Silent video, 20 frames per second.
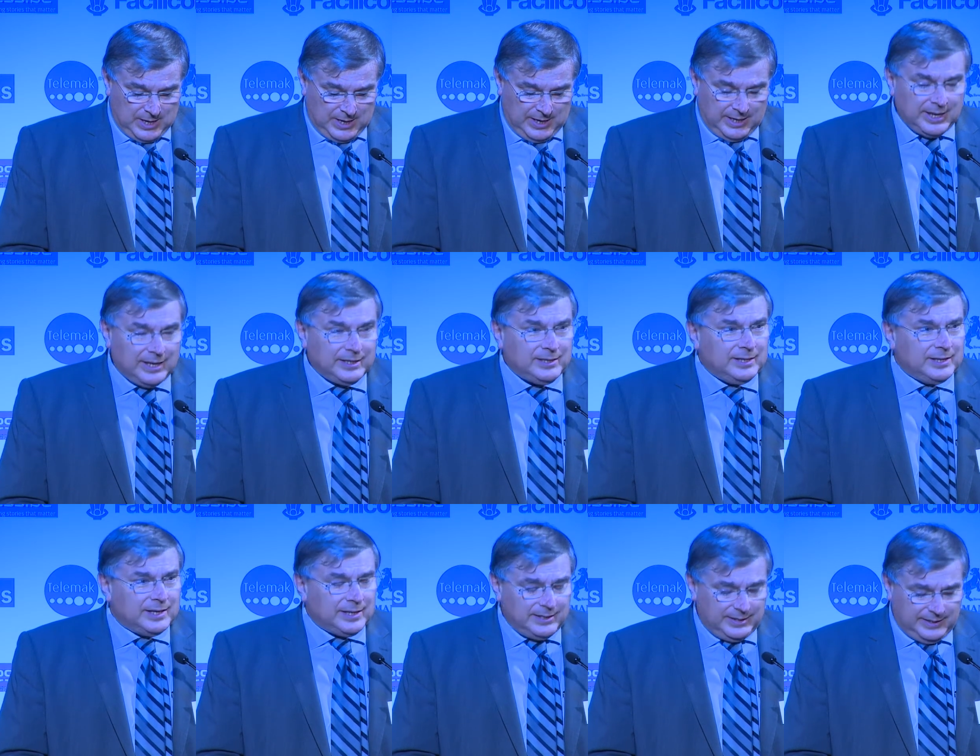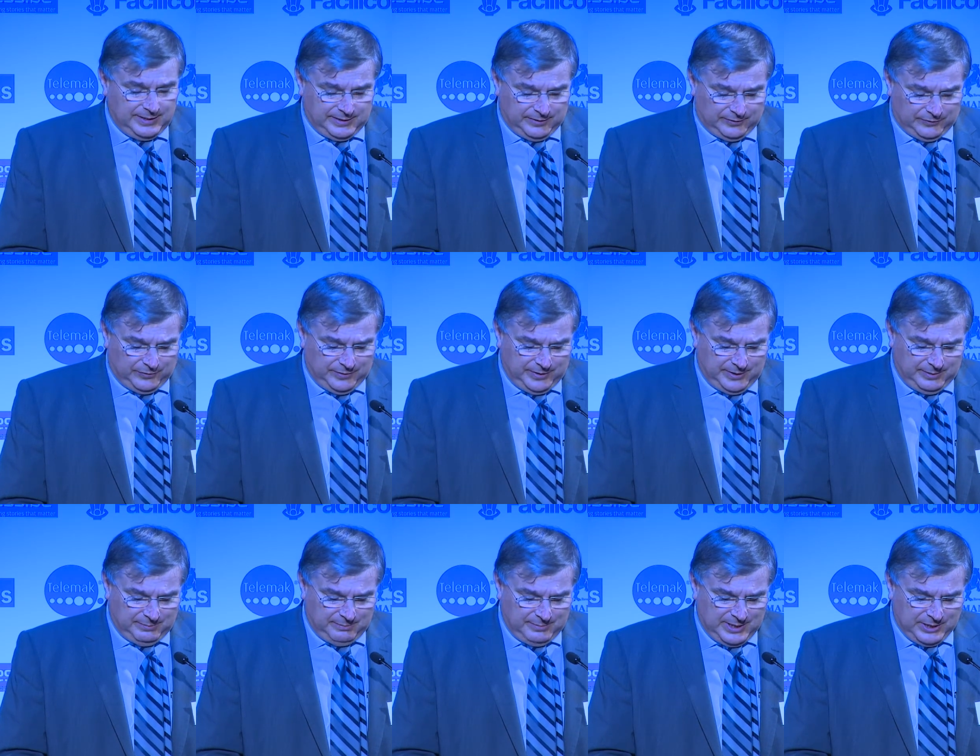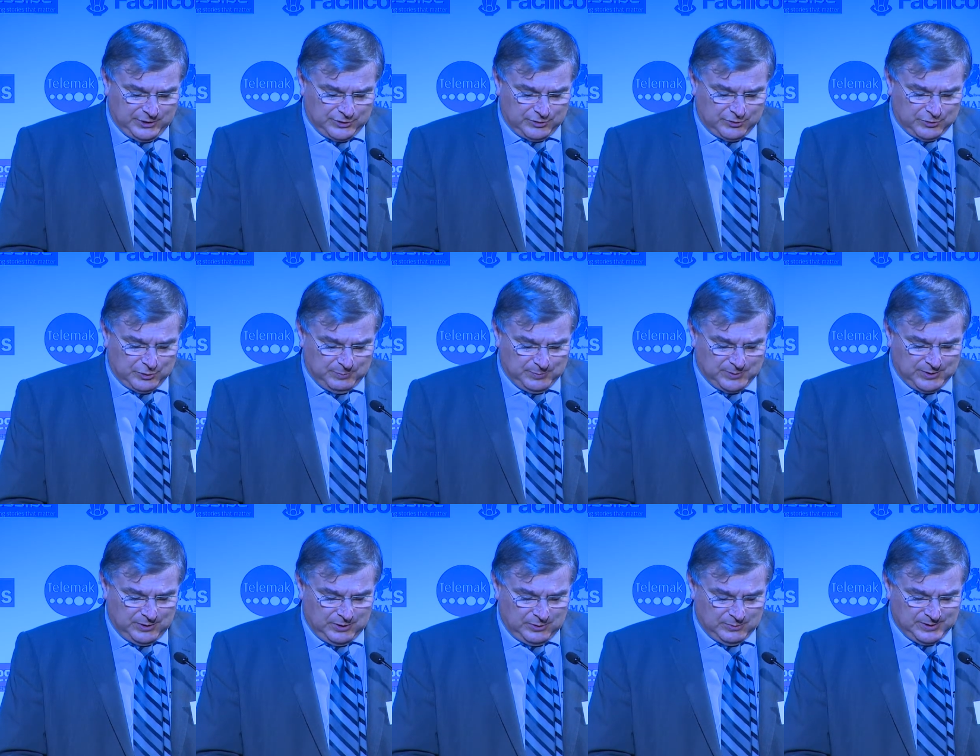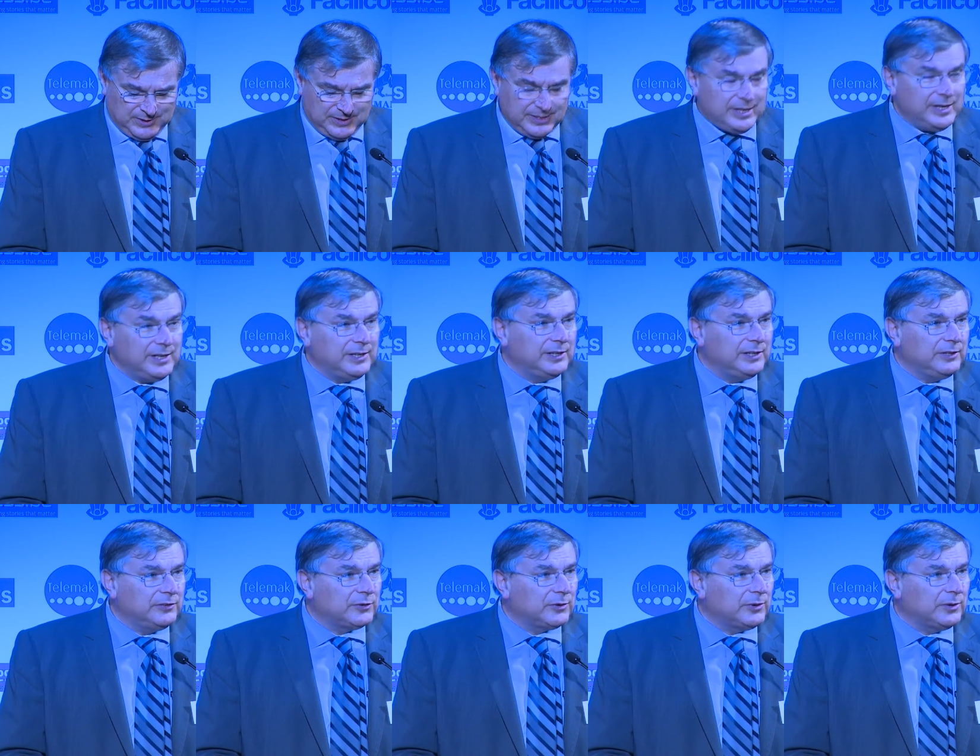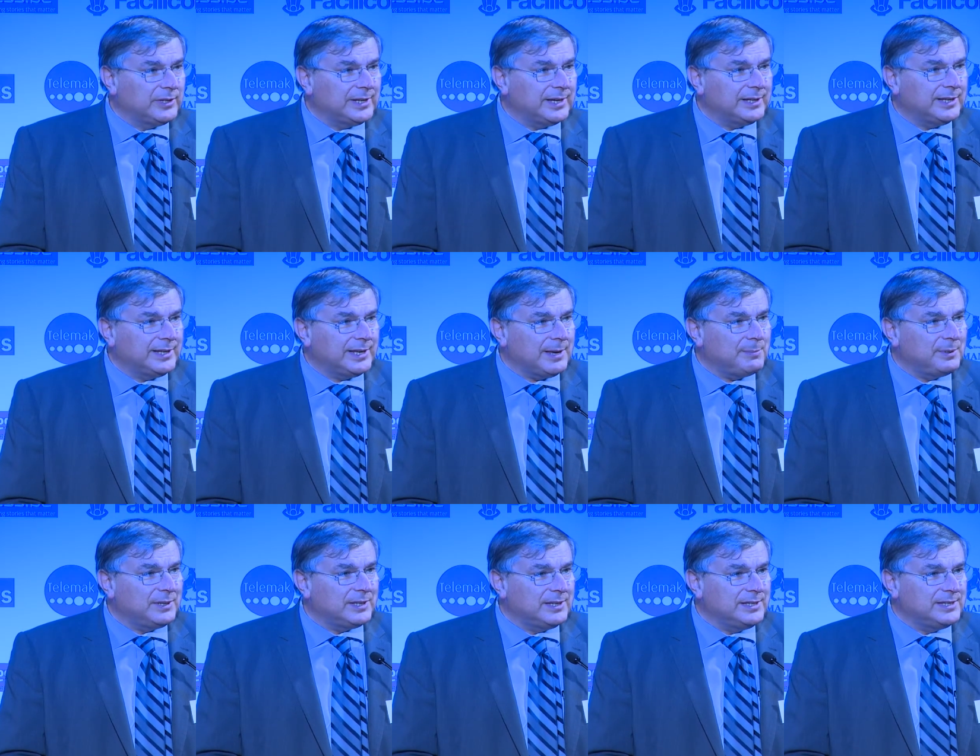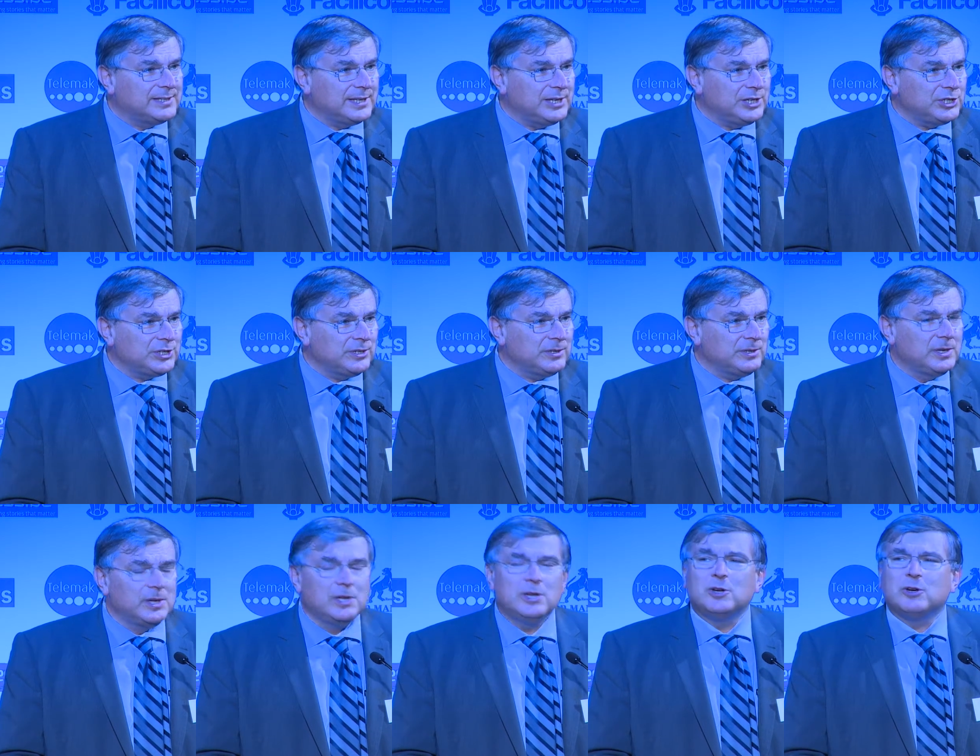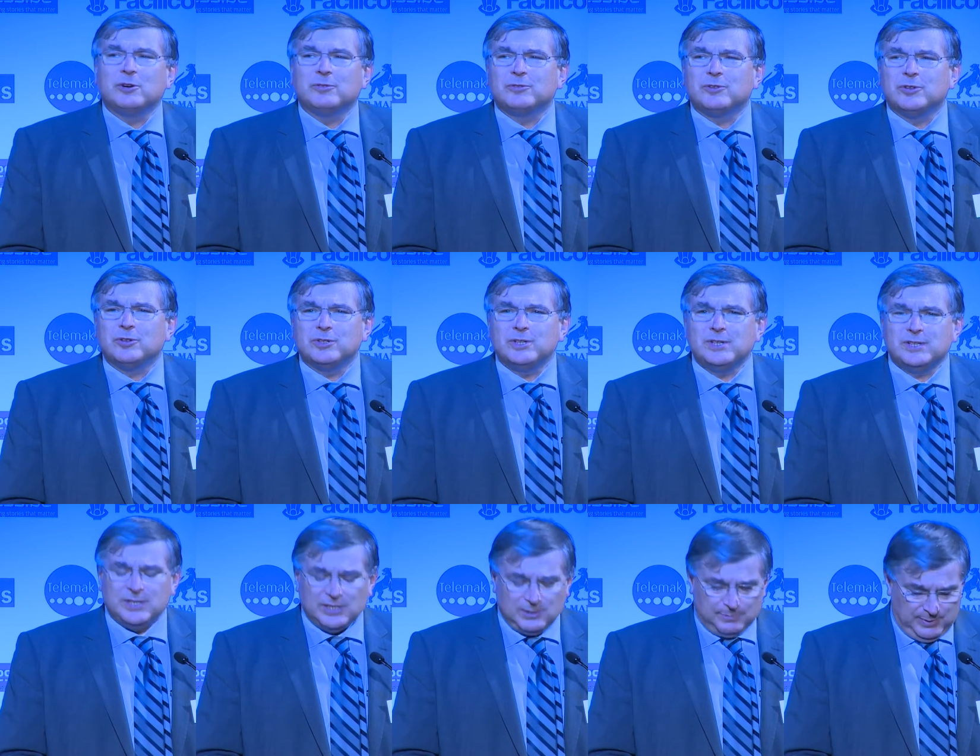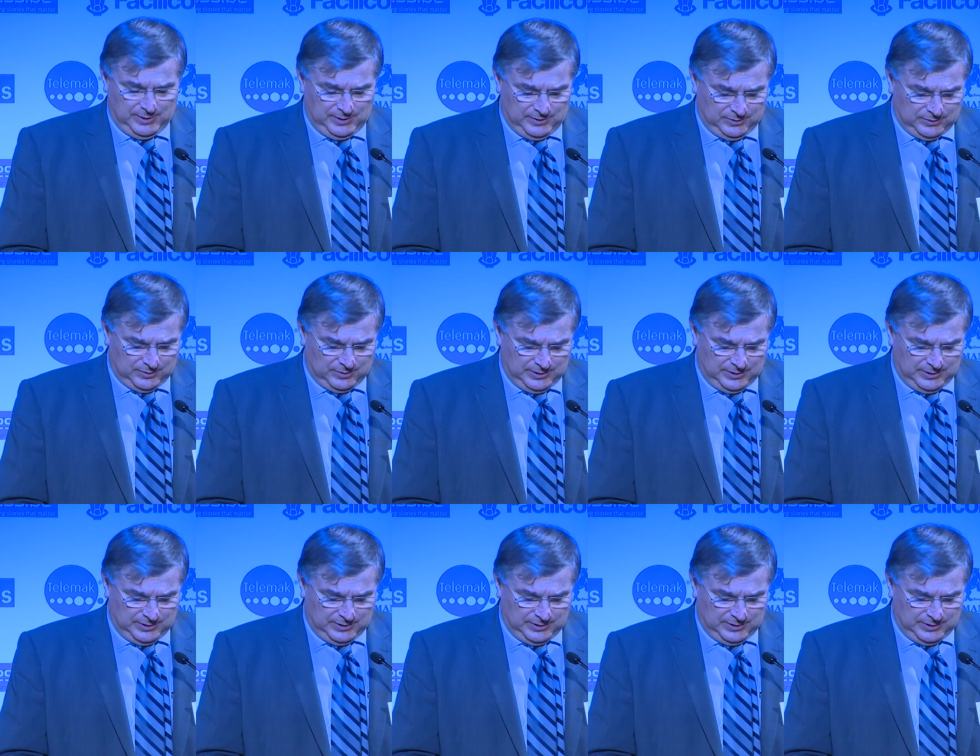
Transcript: In 1990, the three major groups in the USA, Detroit, had a capitalization of $36 billion,